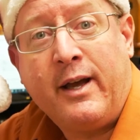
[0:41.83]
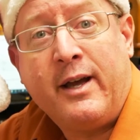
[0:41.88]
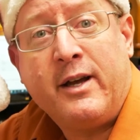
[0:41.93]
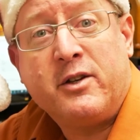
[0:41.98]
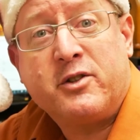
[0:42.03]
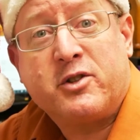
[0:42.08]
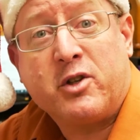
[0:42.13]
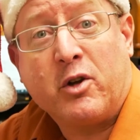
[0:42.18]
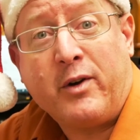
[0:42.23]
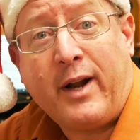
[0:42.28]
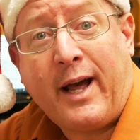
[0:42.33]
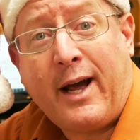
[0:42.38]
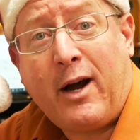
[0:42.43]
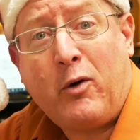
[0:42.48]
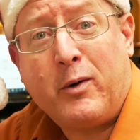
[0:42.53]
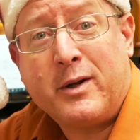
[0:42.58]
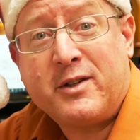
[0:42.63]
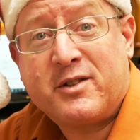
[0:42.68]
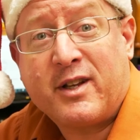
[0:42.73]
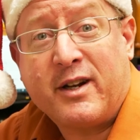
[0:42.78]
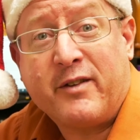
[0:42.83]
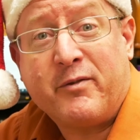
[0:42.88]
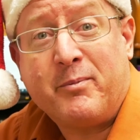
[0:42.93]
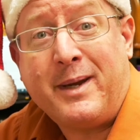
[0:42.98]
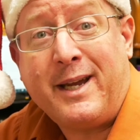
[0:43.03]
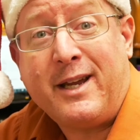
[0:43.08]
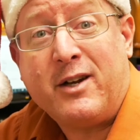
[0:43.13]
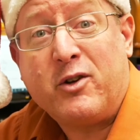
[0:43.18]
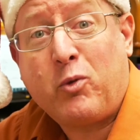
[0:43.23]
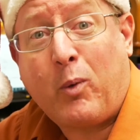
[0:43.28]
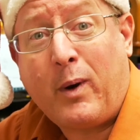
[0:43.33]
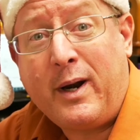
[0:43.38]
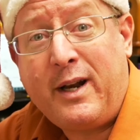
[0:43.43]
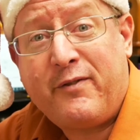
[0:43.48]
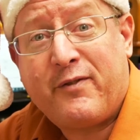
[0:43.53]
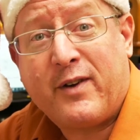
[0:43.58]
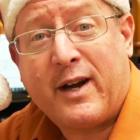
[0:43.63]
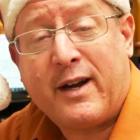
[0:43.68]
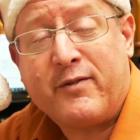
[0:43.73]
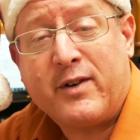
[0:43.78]
So now, instead of being
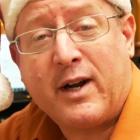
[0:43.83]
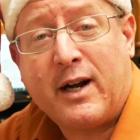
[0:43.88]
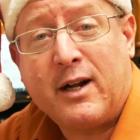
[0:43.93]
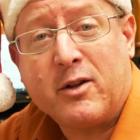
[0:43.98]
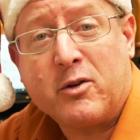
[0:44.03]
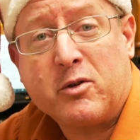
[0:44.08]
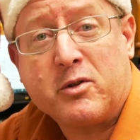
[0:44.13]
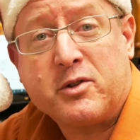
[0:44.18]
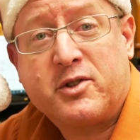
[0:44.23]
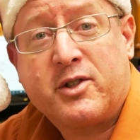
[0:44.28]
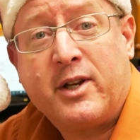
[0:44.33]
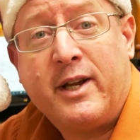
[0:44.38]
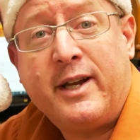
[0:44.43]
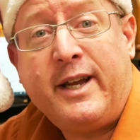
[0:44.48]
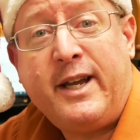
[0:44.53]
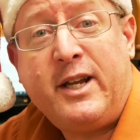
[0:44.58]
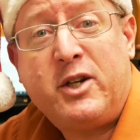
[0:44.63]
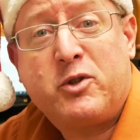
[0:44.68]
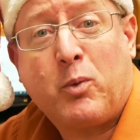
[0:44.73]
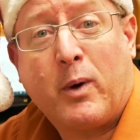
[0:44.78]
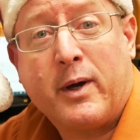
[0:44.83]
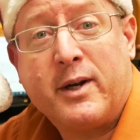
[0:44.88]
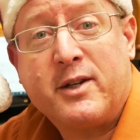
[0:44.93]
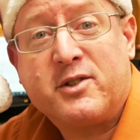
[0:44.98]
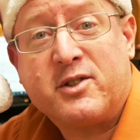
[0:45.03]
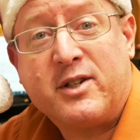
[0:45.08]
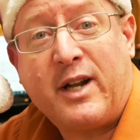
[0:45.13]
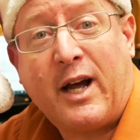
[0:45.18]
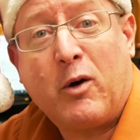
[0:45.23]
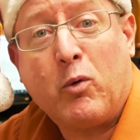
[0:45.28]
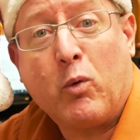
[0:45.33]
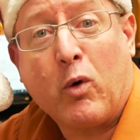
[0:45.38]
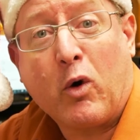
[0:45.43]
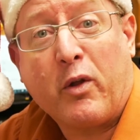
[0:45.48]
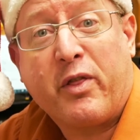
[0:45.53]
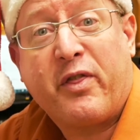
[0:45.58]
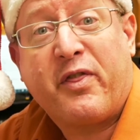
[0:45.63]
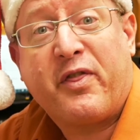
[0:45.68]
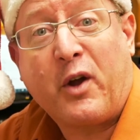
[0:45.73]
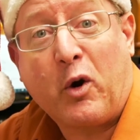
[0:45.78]
$25, each one is now worth
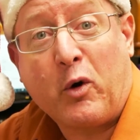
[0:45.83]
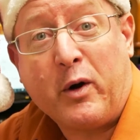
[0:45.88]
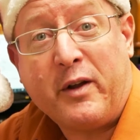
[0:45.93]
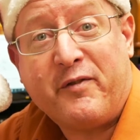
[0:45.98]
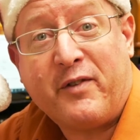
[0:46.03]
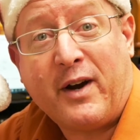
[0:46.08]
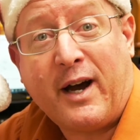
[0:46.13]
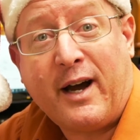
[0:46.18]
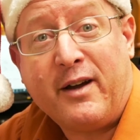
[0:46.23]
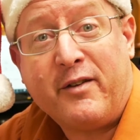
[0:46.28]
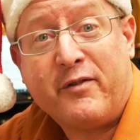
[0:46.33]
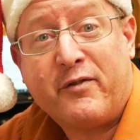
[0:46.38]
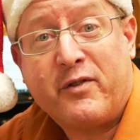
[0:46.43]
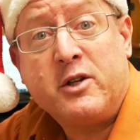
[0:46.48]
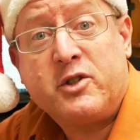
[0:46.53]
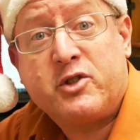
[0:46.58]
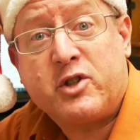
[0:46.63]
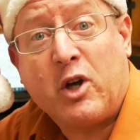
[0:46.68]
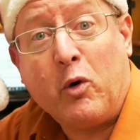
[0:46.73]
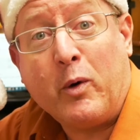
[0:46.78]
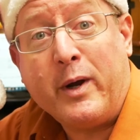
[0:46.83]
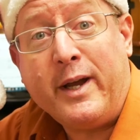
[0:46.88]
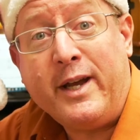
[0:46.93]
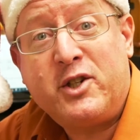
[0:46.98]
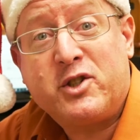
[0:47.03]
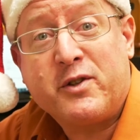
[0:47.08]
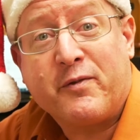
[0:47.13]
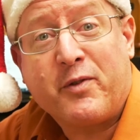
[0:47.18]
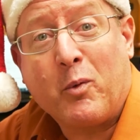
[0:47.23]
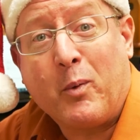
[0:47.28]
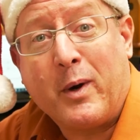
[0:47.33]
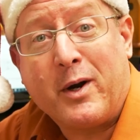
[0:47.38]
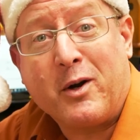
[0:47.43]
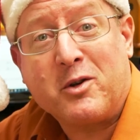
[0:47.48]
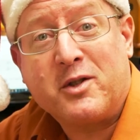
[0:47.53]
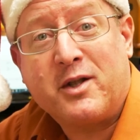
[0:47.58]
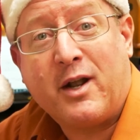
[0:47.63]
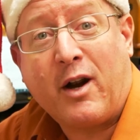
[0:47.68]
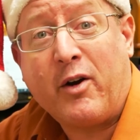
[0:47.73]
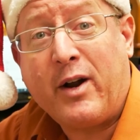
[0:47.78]
$35. So each of the
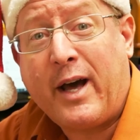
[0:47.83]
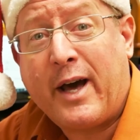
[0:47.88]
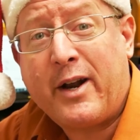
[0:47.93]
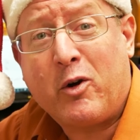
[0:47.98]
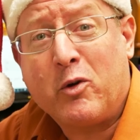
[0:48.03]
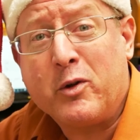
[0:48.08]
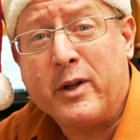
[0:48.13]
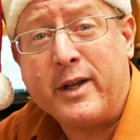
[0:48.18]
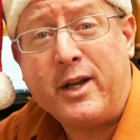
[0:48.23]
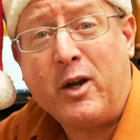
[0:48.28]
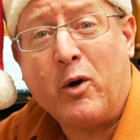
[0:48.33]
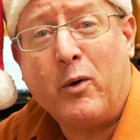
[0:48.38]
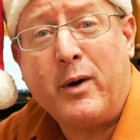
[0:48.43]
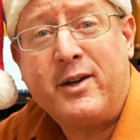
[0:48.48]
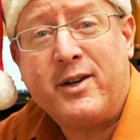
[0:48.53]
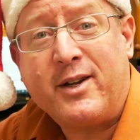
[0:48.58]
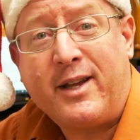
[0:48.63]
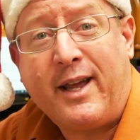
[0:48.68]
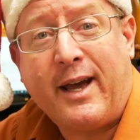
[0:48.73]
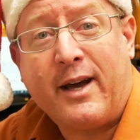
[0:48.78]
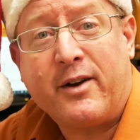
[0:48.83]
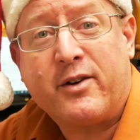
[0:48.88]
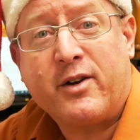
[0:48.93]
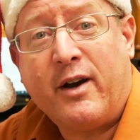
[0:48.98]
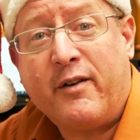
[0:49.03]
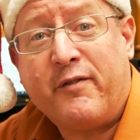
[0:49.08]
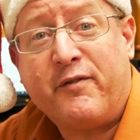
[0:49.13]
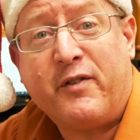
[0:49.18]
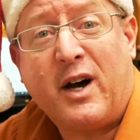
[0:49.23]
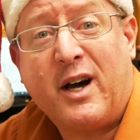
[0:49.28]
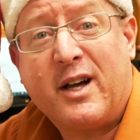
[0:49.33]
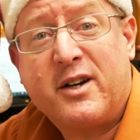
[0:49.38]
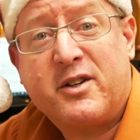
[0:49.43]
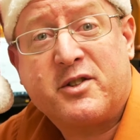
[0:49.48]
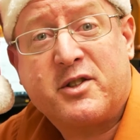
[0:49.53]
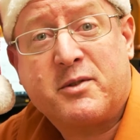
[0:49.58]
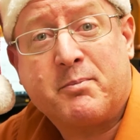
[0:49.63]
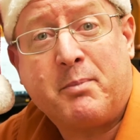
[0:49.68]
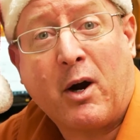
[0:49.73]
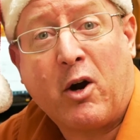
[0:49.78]
winners are not only going to get a Vaunt
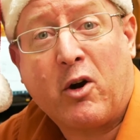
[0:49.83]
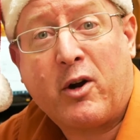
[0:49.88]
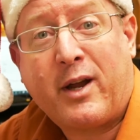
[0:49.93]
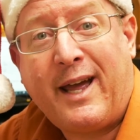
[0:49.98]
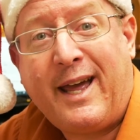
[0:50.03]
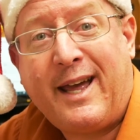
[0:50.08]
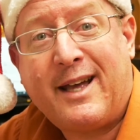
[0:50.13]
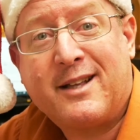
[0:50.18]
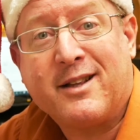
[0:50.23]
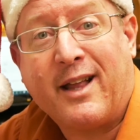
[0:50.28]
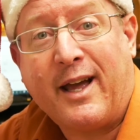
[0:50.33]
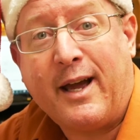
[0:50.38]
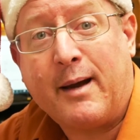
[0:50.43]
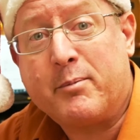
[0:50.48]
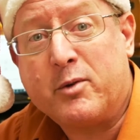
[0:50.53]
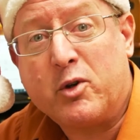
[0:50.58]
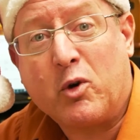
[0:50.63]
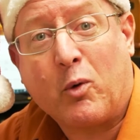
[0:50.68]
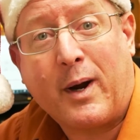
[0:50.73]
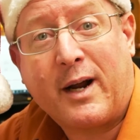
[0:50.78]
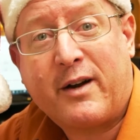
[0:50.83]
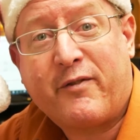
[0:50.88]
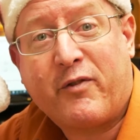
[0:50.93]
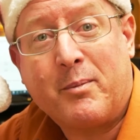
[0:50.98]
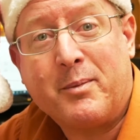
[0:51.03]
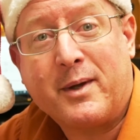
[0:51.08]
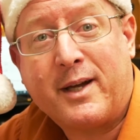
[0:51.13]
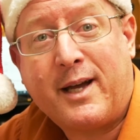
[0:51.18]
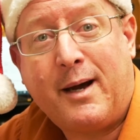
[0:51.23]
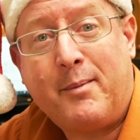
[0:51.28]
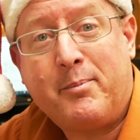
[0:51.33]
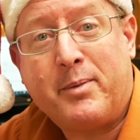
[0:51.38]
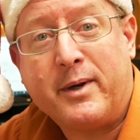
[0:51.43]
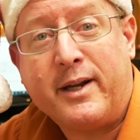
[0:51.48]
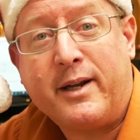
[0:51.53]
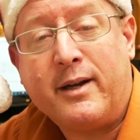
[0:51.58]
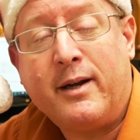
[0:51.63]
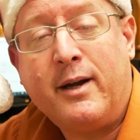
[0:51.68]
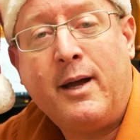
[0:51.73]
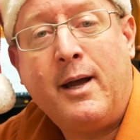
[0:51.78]
Spark headlamp direct from the
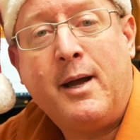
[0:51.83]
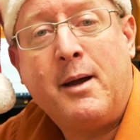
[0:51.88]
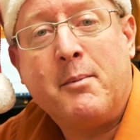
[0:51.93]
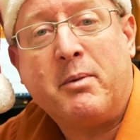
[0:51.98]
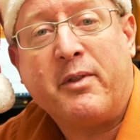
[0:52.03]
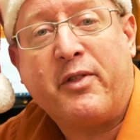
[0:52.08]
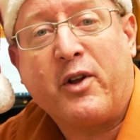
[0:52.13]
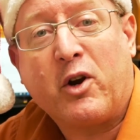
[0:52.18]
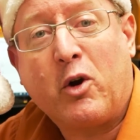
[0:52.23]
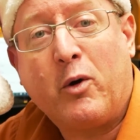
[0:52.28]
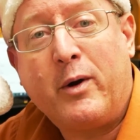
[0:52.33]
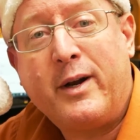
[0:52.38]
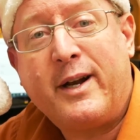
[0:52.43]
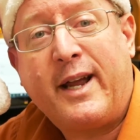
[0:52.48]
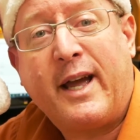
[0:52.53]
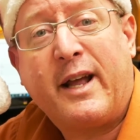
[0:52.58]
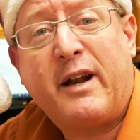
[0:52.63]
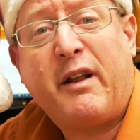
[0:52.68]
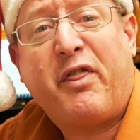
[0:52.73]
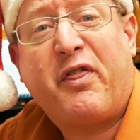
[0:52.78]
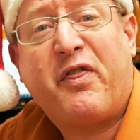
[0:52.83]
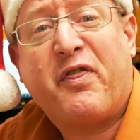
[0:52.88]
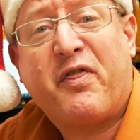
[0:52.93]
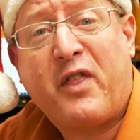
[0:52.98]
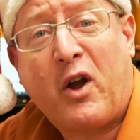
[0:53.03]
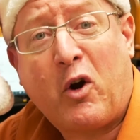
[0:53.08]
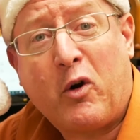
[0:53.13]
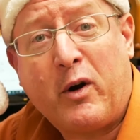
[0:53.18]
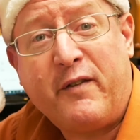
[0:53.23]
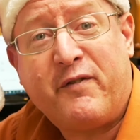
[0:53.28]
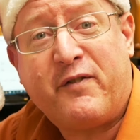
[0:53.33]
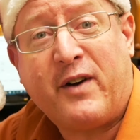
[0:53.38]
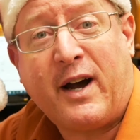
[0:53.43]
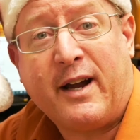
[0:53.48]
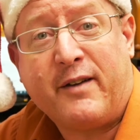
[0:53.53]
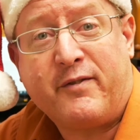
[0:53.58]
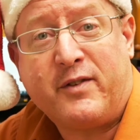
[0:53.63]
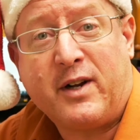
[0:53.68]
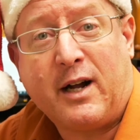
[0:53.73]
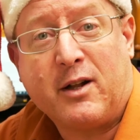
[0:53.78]
company, but they're going to get a
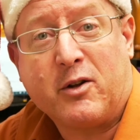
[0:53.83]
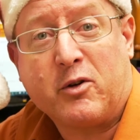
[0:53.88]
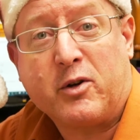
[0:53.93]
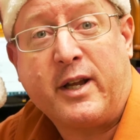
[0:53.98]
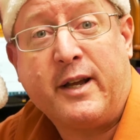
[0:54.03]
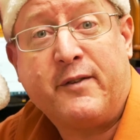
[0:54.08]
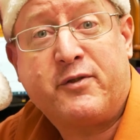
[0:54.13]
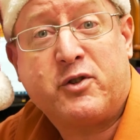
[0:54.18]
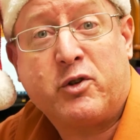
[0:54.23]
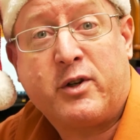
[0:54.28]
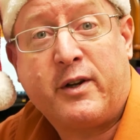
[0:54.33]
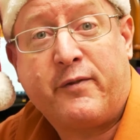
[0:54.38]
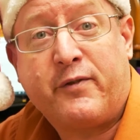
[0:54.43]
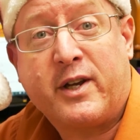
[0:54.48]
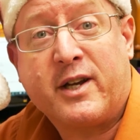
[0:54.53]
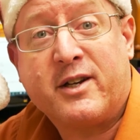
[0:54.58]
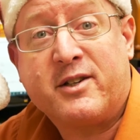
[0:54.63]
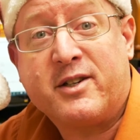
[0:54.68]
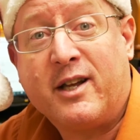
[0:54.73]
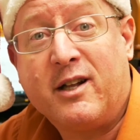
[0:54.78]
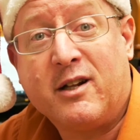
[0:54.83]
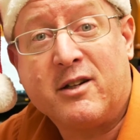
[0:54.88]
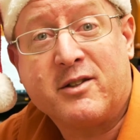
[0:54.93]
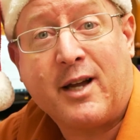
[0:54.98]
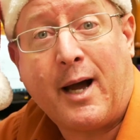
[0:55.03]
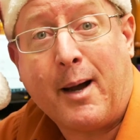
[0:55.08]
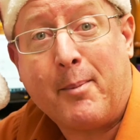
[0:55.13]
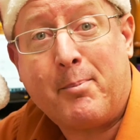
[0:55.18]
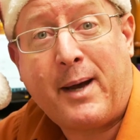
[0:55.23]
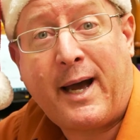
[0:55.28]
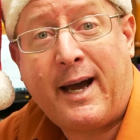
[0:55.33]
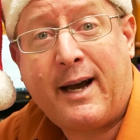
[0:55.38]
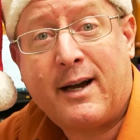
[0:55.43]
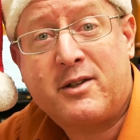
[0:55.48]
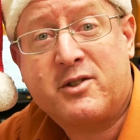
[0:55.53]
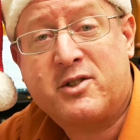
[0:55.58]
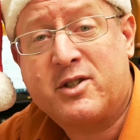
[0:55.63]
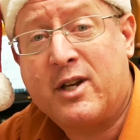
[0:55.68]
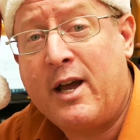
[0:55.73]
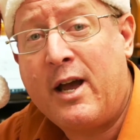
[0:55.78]
$35 gift certificate to Hilltop
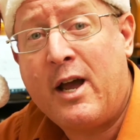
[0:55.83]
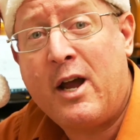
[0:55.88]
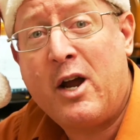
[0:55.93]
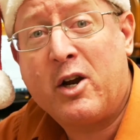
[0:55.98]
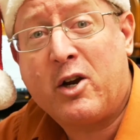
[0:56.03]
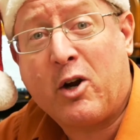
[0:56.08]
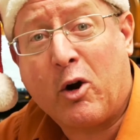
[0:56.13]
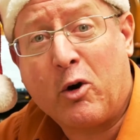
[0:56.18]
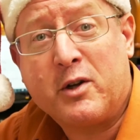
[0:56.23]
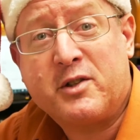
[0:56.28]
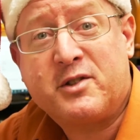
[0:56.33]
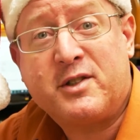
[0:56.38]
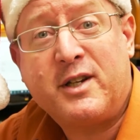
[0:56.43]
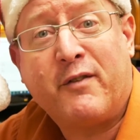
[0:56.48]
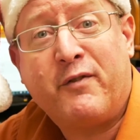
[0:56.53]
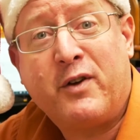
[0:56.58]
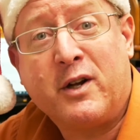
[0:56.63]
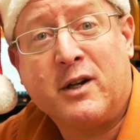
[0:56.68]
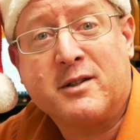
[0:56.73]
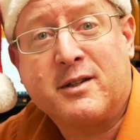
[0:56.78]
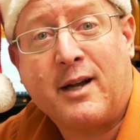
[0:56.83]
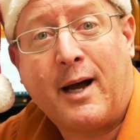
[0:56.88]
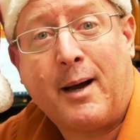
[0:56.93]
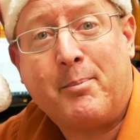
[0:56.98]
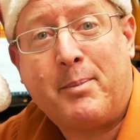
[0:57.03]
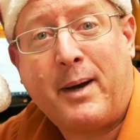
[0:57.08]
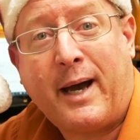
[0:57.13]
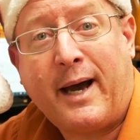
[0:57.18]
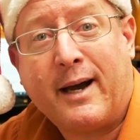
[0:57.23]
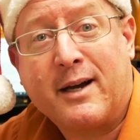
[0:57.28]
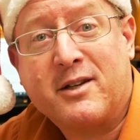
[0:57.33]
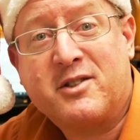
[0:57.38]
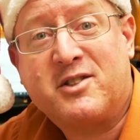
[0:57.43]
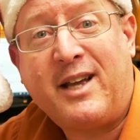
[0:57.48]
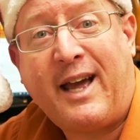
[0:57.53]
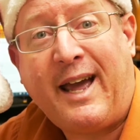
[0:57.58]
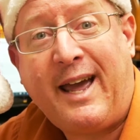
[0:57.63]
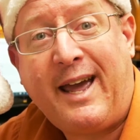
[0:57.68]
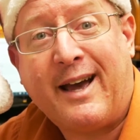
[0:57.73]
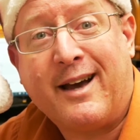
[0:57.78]
Packs, courtesy of Hilltop Packs
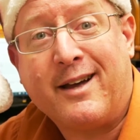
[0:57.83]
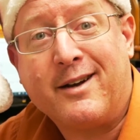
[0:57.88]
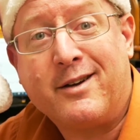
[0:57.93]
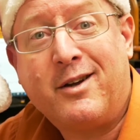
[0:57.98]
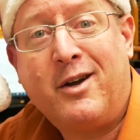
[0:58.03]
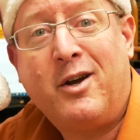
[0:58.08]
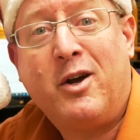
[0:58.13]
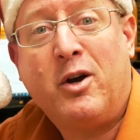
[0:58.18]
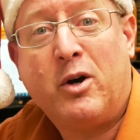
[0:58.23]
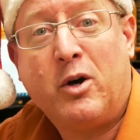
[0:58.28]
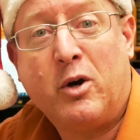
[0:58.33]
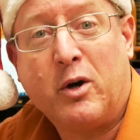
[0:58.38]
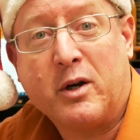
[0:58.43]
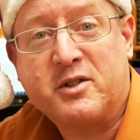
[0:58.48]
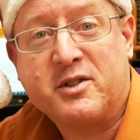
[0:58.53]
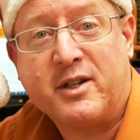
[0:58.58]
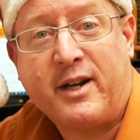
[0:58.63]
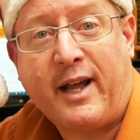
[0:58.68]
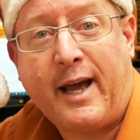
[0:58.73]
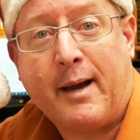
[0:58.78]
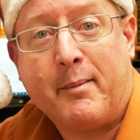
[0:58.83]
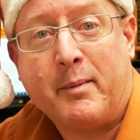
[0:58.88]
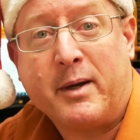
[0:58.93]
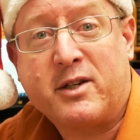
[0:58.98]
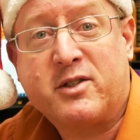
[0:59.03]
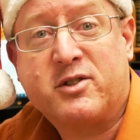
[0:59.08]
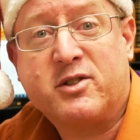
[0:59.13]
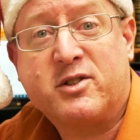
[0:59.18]
and Hooks and Hammocks.